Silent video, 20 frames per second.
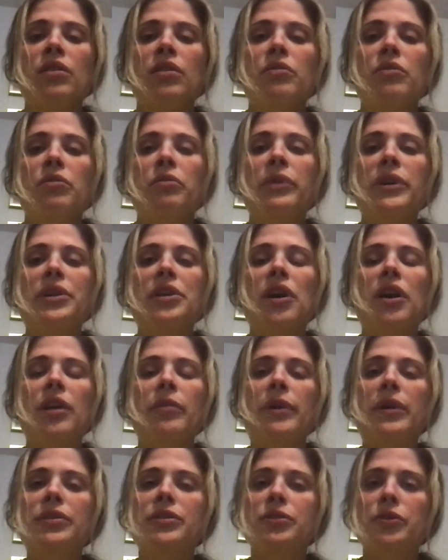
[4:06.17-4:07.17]
When we talk
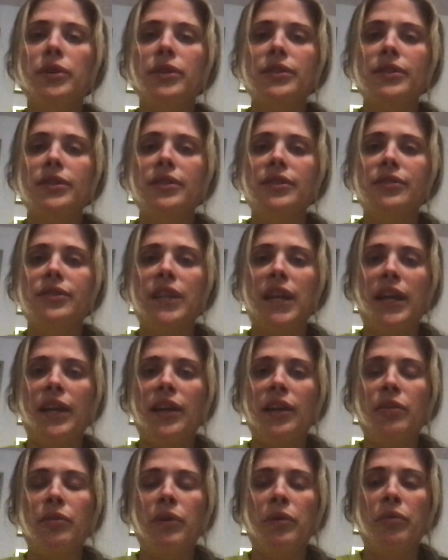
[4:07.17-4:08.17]
about sources of
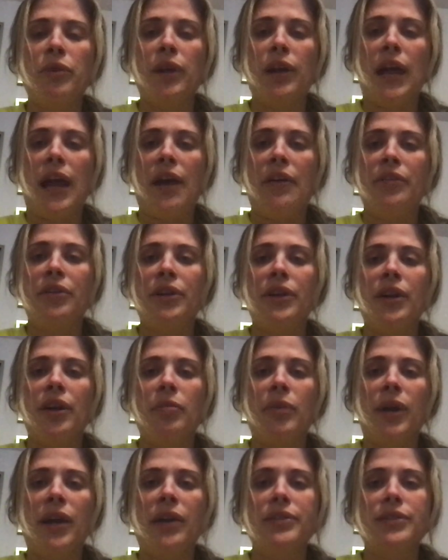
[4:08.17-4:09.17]
data when we're gathering our
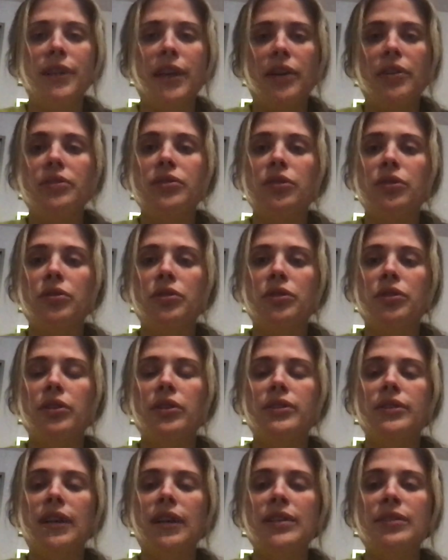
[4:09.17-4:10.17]
biopsychosocial
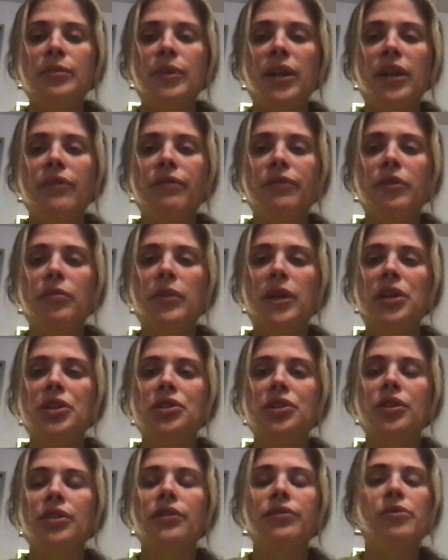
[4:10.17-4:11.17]
assessment
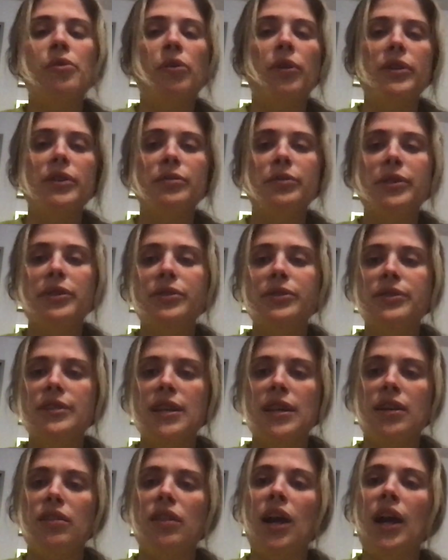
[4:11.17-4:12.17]
information, of course we use the
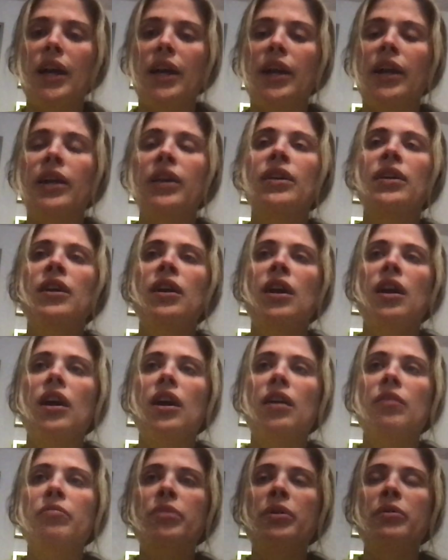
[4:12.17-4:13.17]
client,
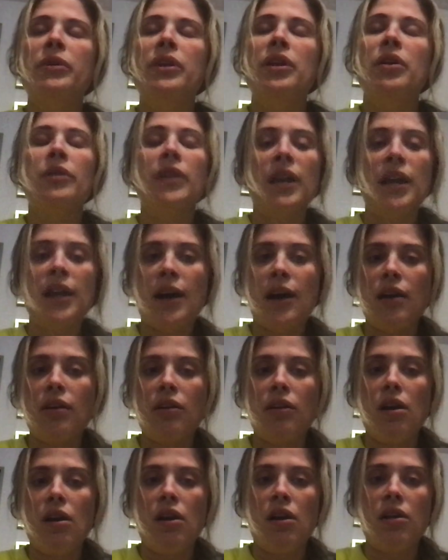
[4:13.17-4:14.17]
but we know that not
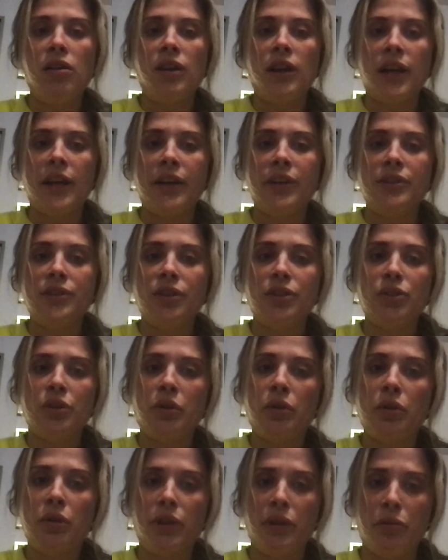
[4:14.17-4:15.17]
all clients are
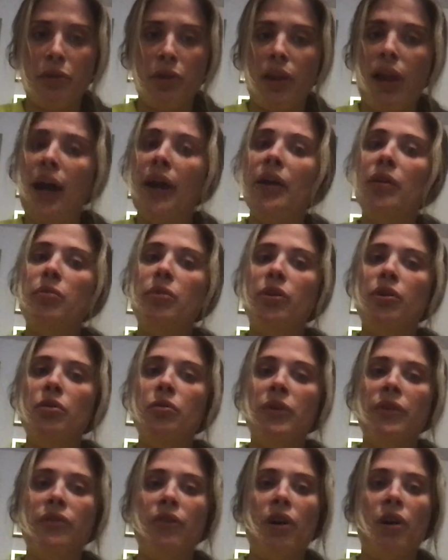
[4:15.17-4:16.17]
totally reliable.
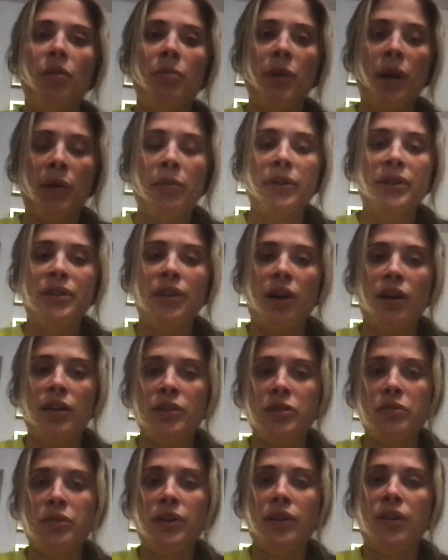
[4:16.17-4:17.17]
We've all probably talked
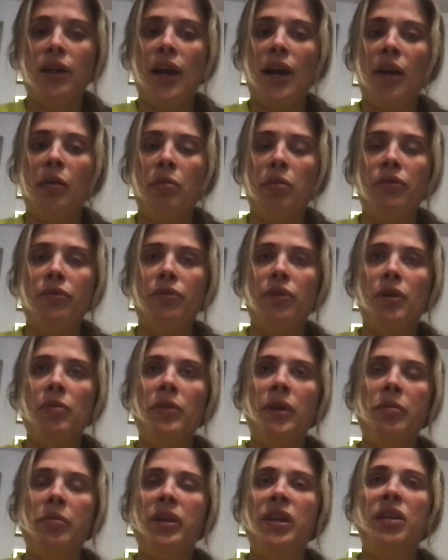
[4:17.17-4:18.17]
to a client before,
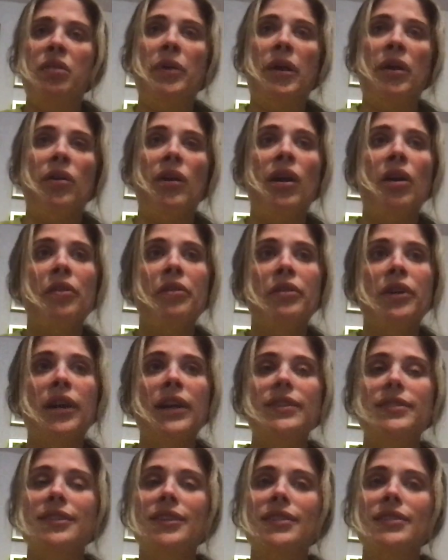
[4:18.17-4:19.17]
maybe in a mental health
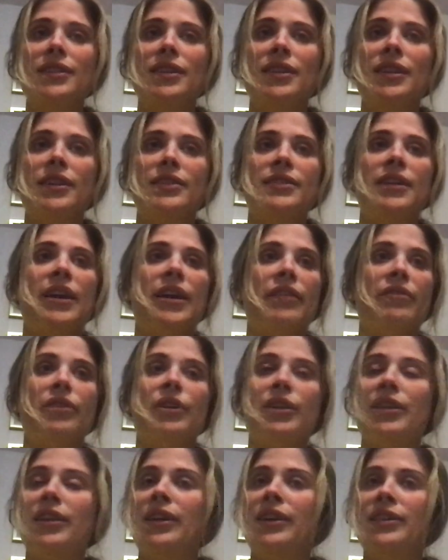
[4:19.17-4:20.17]
crisis, and they say
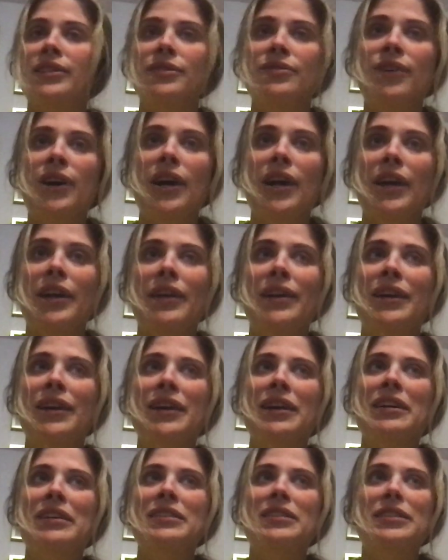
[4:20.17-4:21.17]
everything is fine,
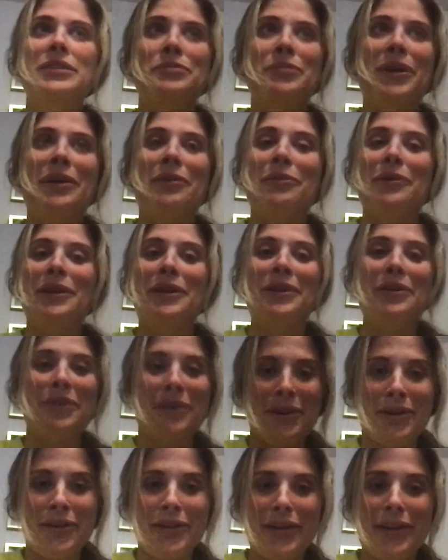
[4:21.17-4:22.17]
despite we knew
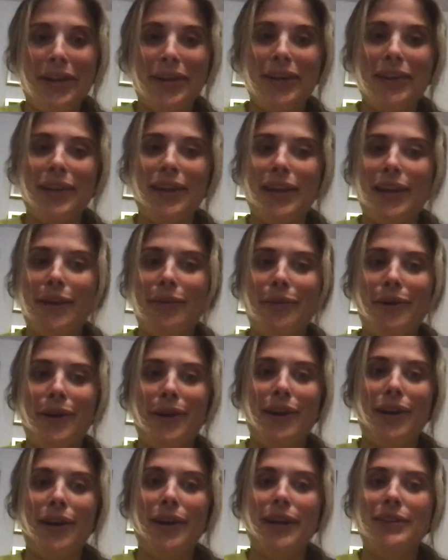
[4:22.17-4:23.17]
earlier they
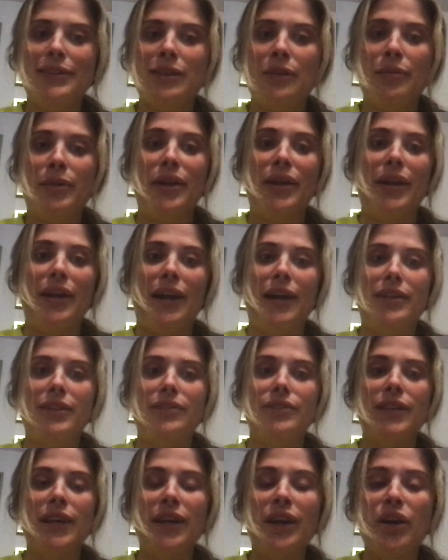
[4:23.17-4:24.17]
were exhibiting active
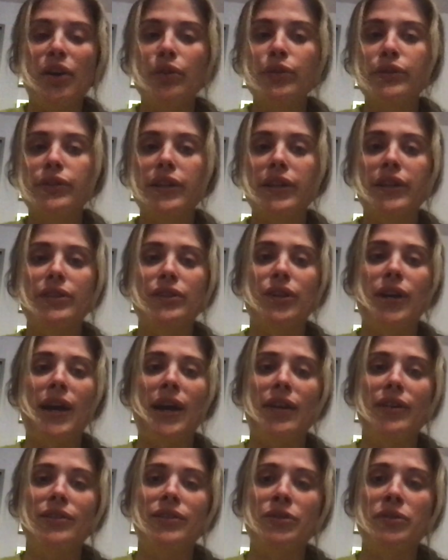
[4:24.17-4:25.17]
psychosis or had
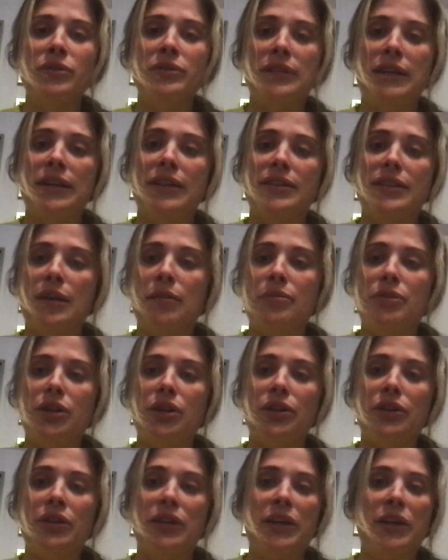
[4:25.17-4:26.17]
a suicide attempt
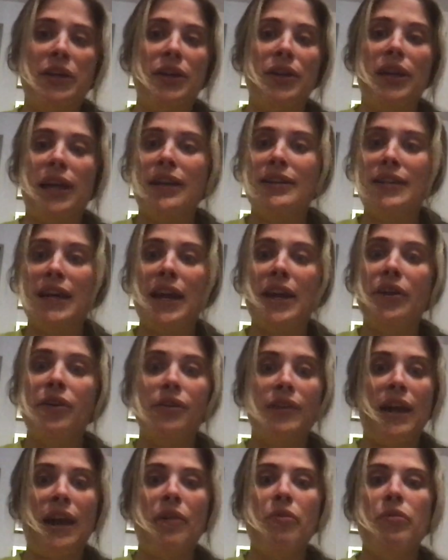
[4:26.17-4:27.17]
earlier that day or
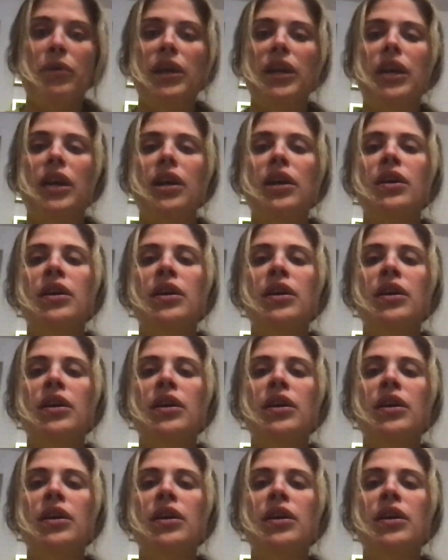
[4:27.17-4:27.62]
that week.